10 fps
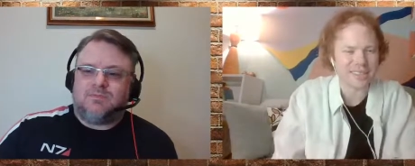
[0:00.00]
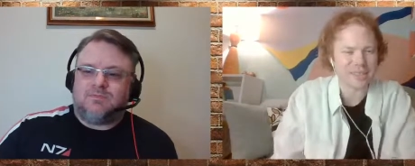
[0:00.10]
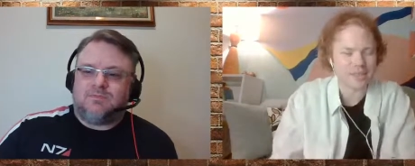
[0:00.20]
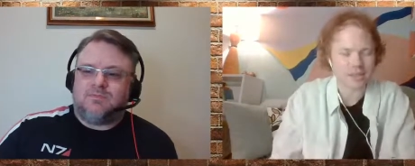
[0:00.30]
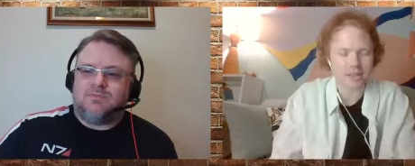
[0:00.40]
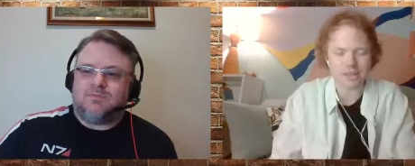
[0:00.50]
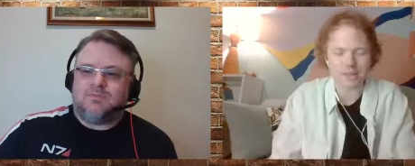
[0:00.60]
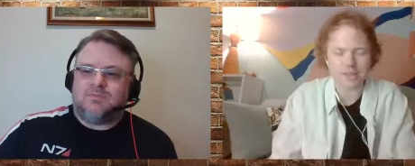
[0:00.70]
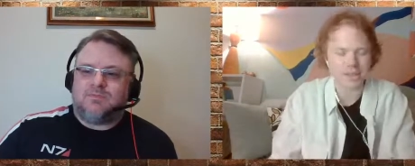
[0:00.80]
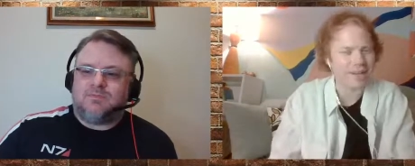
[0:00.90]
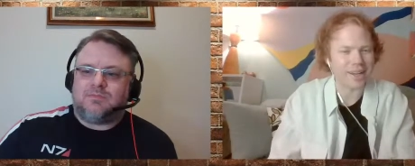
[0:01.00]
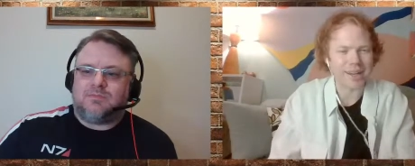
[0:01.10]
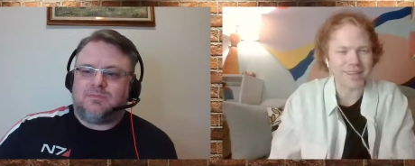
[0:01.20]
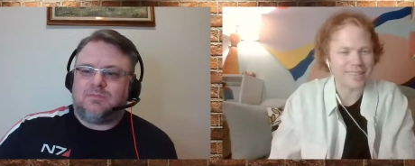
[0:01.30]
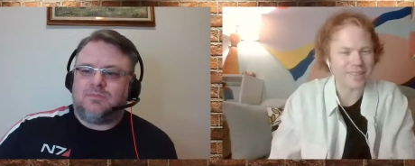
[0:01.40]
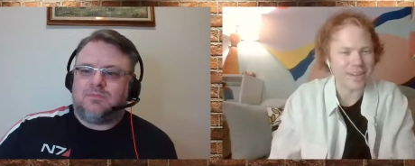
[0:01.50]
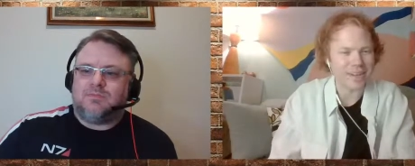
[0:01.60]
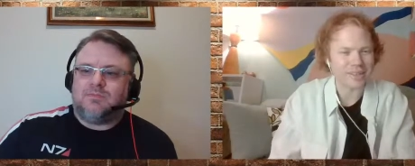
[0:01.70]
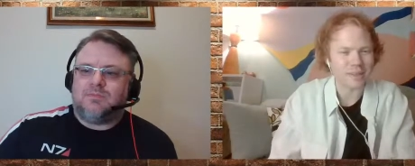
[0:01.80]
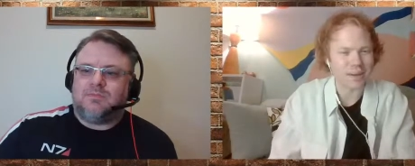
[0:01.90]
Speaker 1: to, to source that out.
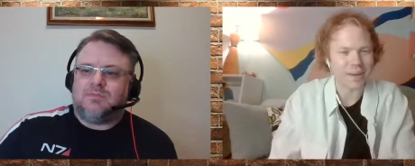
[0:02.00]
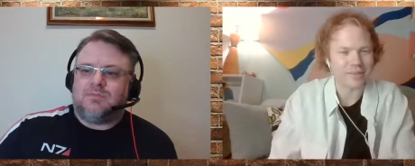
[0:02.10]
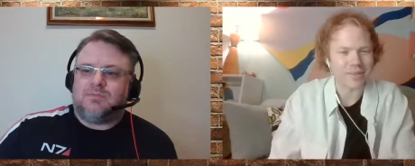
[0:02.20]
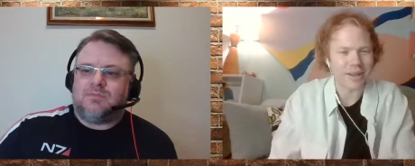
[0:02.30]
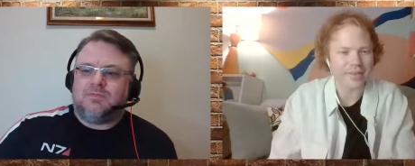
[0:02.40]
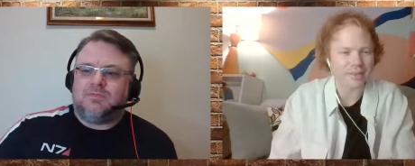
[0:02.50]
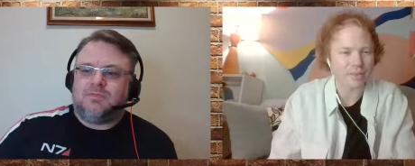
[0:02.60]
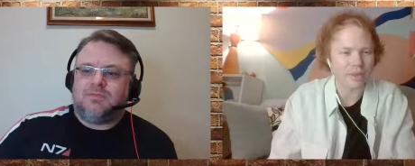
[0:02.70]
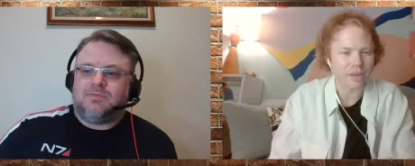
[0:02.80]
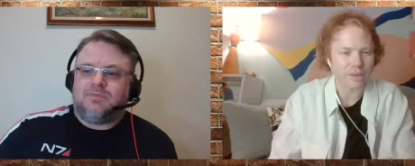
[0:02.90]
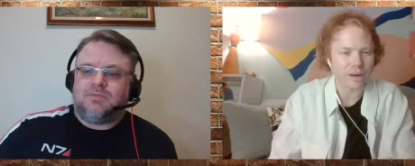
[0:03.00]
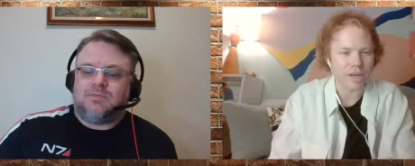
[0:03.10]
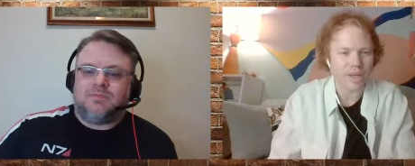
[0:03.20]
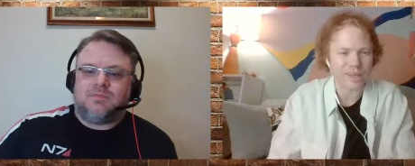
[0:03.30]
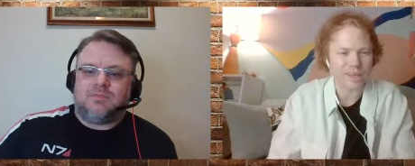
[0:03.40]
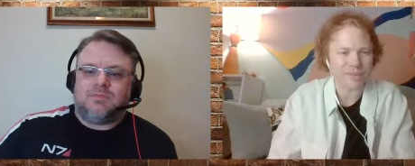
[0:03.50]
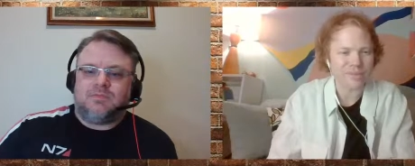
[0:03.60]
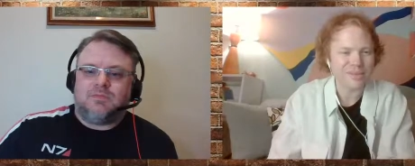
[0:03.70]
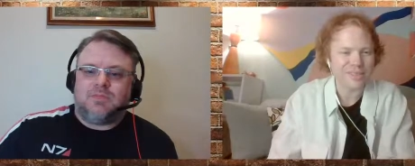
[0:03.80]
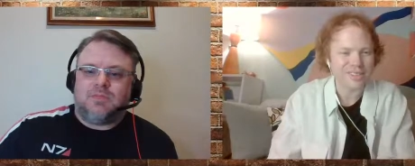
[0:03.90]
Uh, so I have I have some guilty party catch up
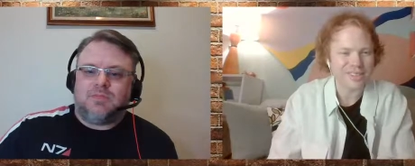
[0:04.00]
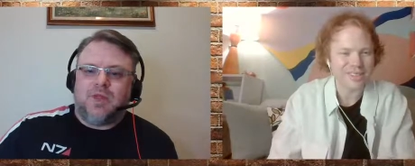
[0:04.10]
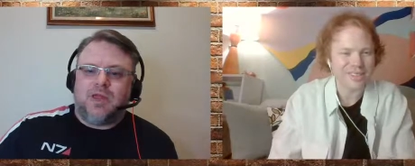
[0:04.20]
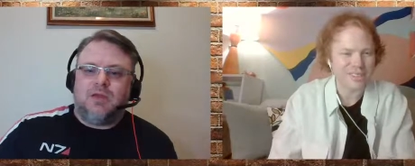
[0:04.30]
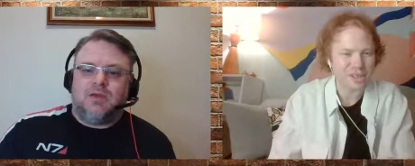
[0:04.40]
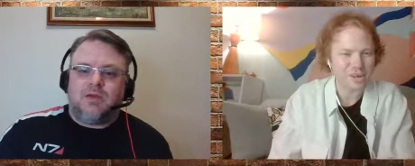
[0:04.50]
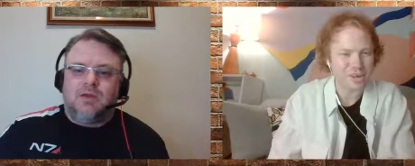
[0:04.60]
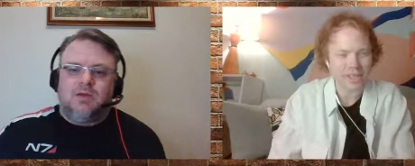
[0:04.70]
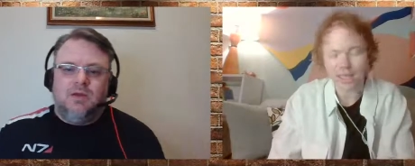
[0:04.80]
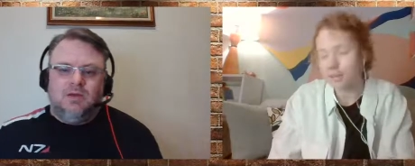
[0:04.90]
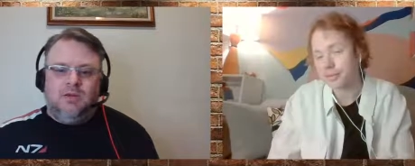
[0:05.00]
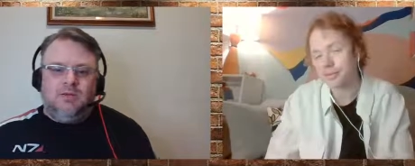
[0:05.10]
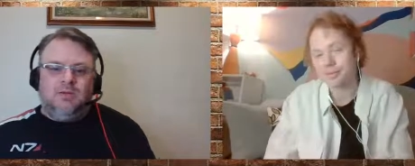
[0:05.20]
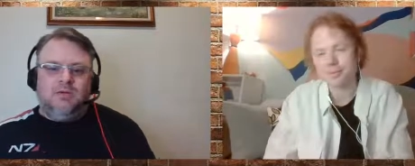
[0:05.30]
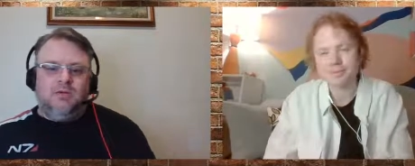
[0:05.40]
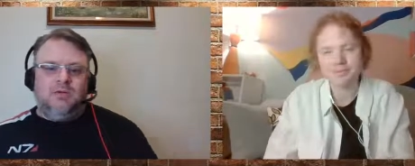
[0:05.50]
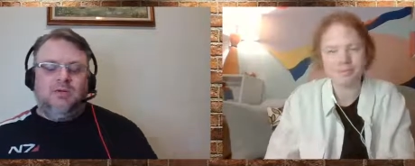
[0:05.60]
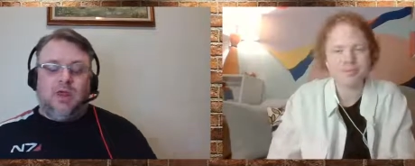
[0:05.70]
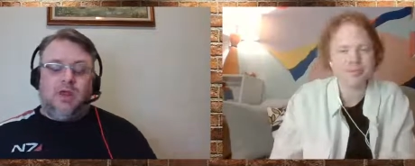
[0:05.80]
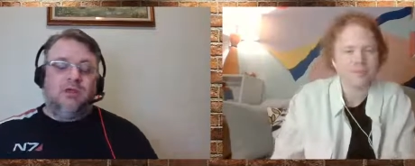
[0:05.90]
to to do myself.
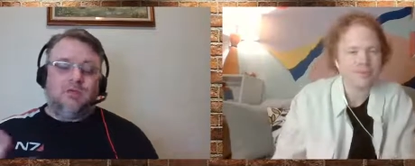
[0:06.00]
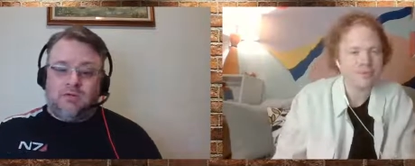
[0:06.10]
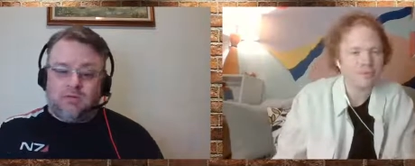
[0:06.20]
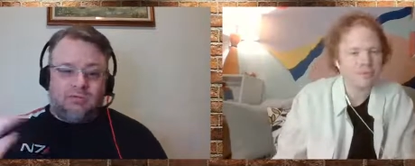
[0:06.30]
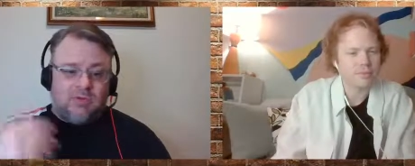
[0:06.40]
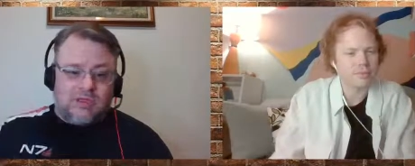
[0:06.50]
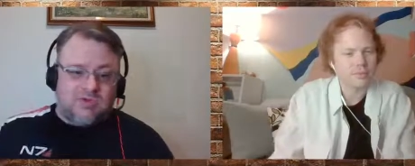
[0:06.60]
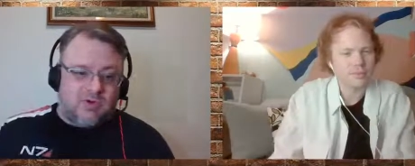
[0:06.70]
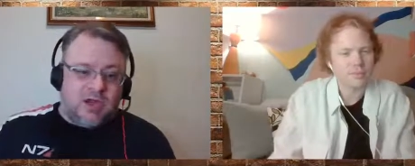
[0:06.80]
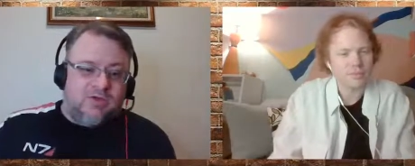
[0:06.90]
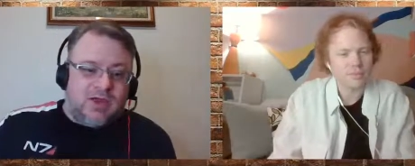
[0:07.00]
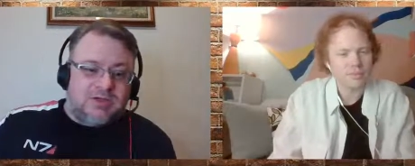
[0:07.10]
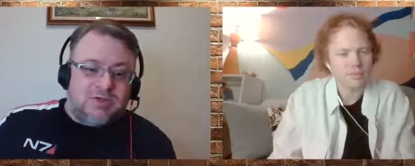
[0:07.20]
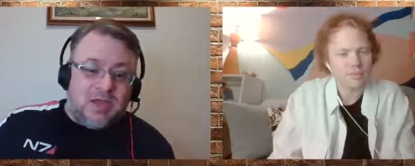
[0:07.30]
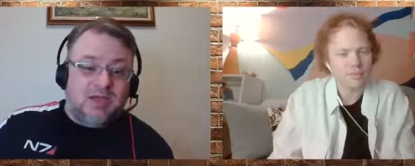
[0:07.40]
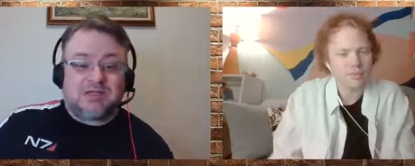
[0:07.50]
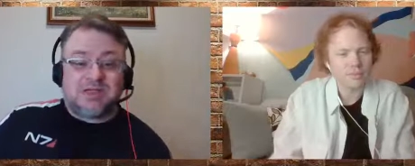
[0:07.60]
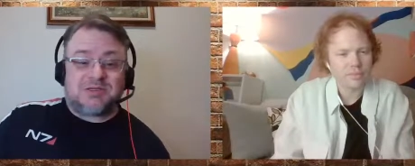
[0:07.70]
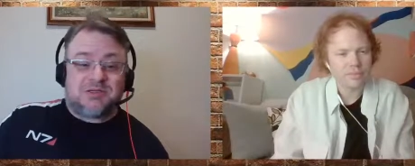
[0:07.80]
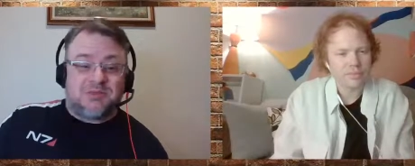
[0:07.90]
Speaker 2: And thanks for kind of answering that because
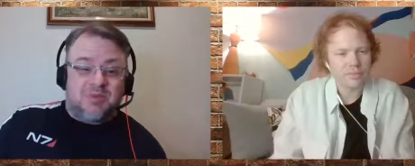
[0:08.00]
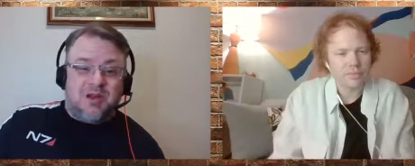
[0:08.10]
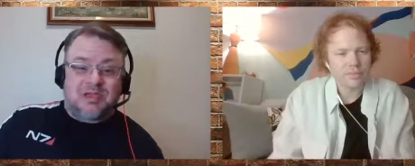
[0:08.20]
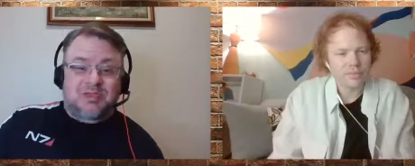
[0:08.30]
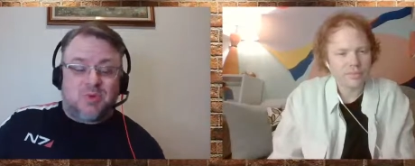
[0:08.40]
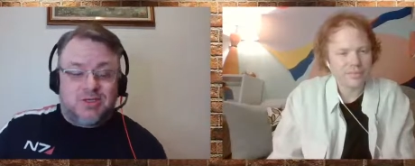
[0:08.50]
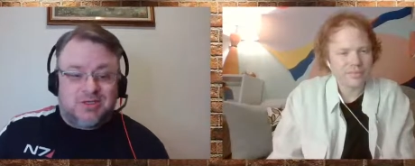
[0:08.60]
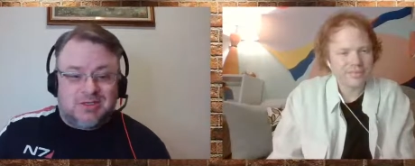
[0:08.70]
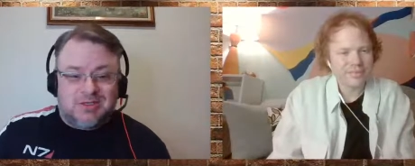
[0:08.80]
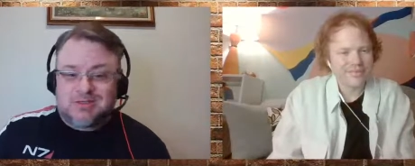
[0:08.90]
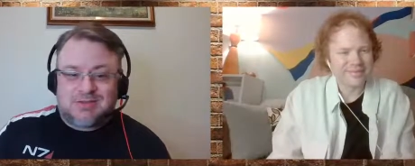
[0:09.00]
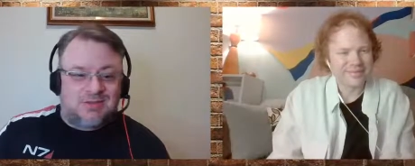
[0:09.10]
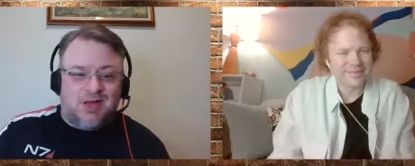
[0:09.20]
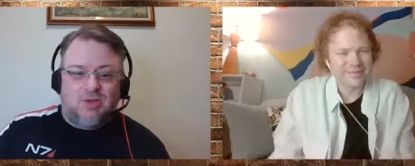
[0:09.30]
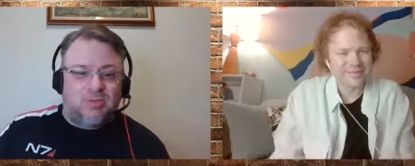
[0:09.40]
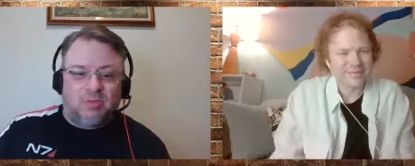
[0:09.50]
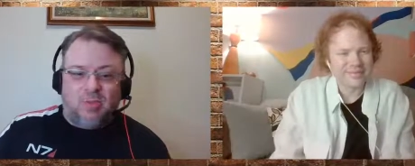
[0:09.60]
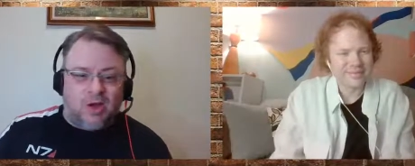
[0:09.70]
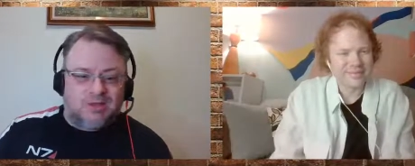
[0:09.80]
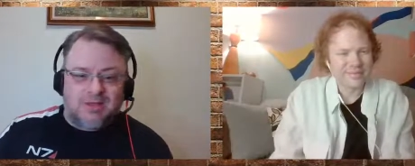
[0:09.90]
that's going to be my next question: is how are
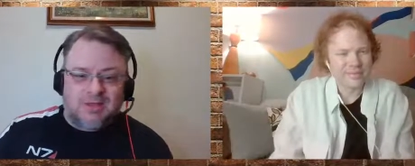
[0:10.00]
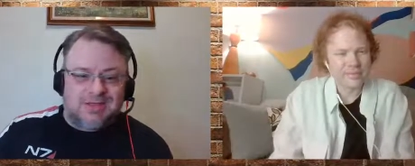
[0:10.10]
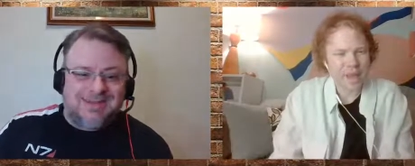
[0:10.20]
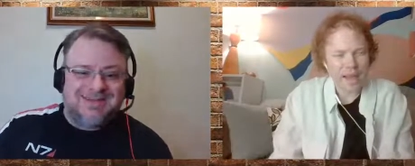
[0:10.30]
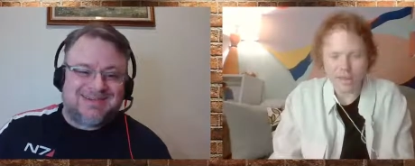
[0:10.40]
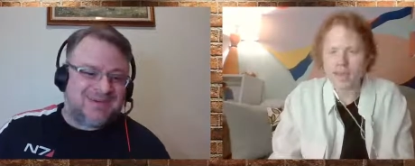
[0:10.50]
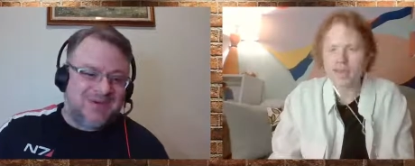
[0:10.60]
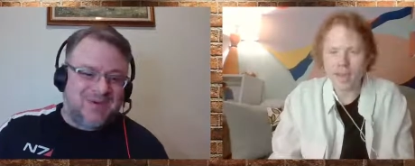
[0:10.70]
people watching this? I think